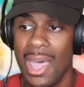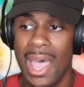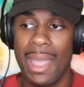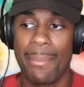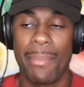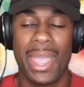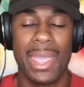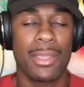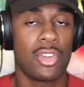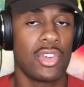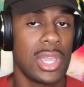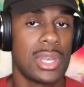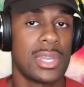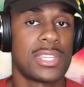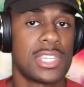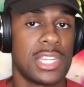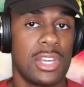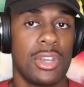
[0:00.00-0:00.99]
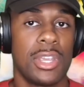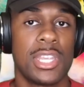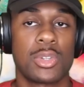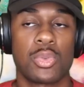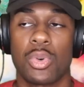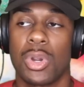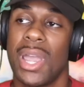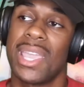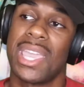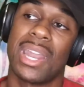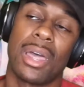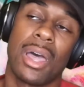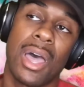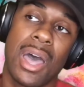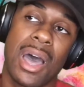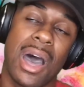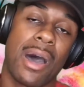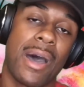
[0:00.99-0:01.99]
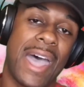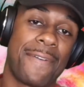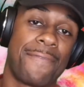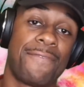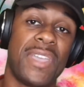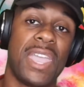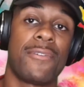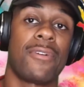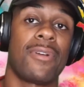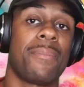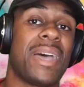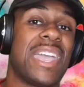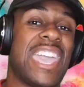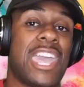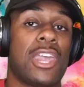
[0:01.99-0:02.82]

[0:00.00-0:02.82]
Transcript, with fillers: I might create a series where I get I favor my